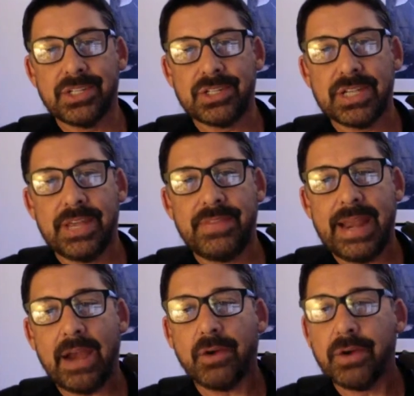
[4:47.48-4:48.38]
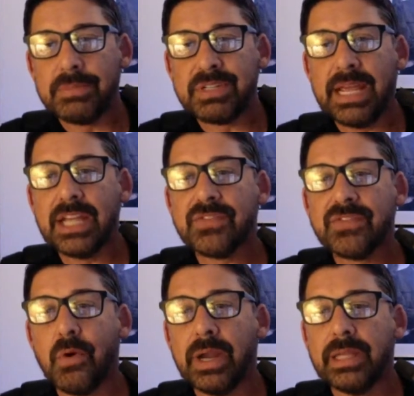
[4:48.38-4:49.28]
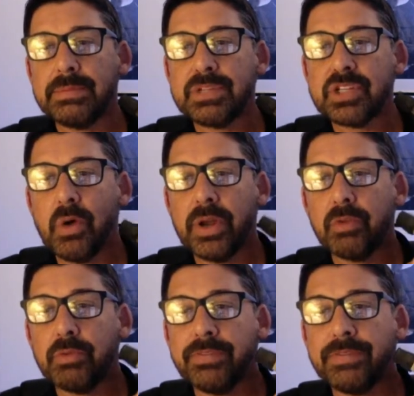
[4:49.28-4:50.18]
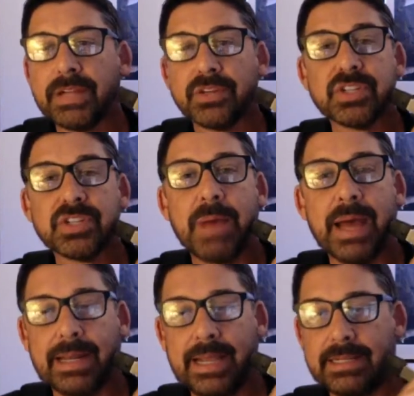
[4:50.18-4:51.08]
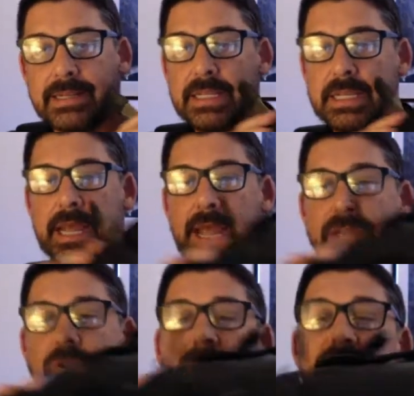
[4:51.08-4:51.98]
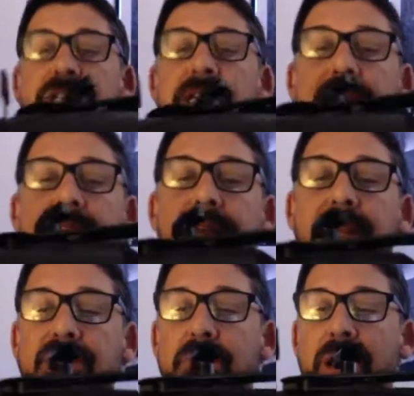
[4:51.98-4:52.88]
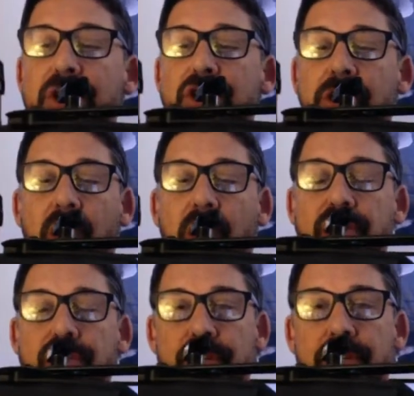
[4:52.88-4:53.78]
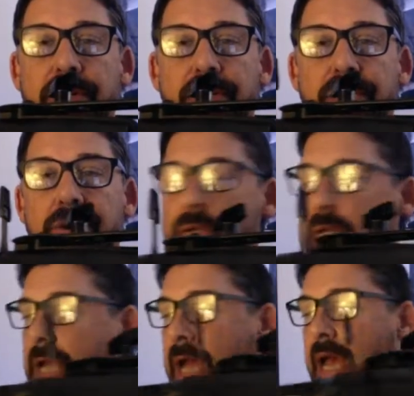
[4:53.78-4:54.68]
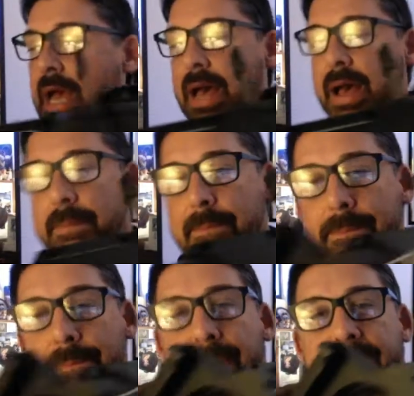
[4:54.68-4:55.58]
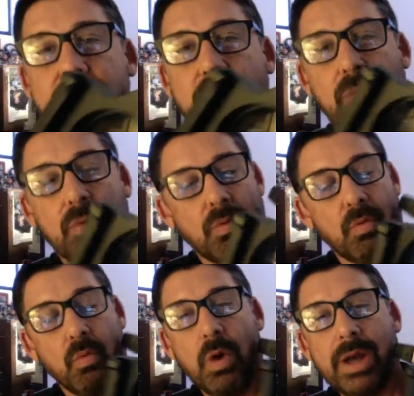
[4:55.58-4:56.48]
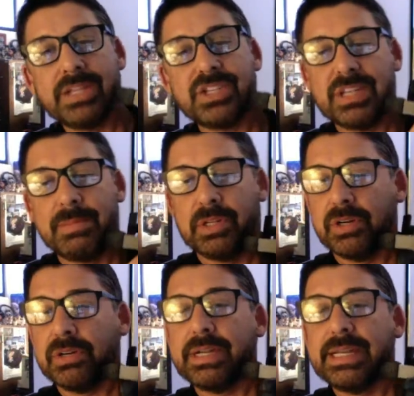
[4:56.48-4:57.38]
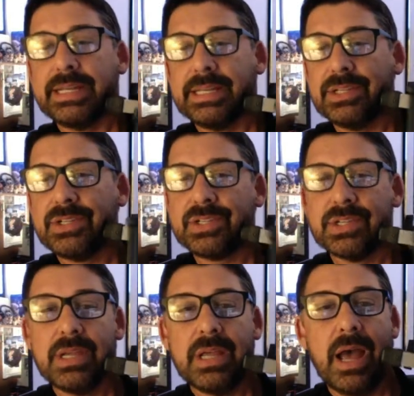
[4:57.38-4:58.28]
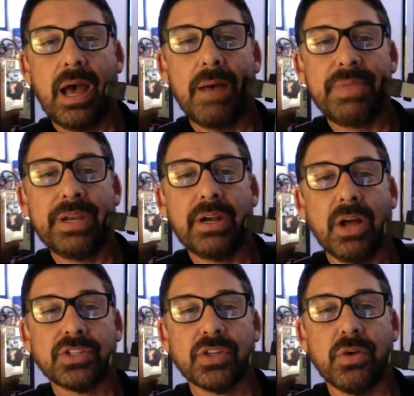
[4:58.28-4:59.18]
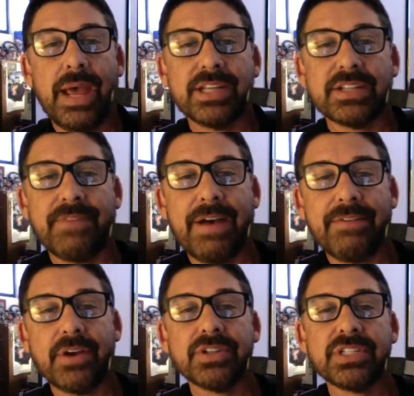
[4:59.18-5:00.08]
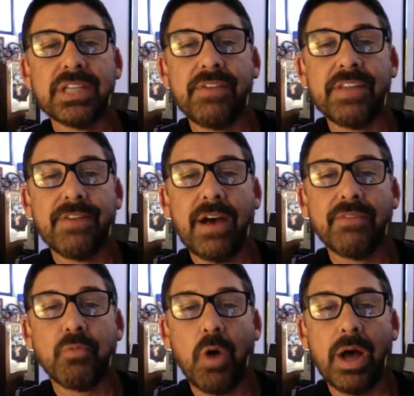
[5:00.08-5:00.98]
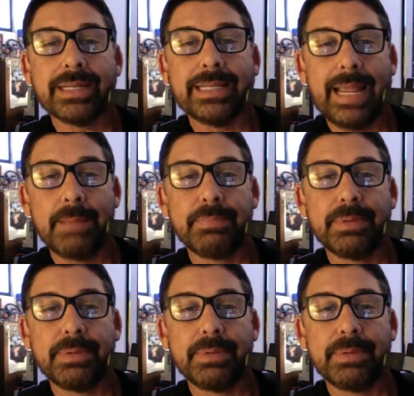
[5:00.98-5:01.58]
and that acronym stands for Ellipsoidal Reflector Spotlight. And you can see that it's much larger, but what is similar is that it also has a 575 watt lamp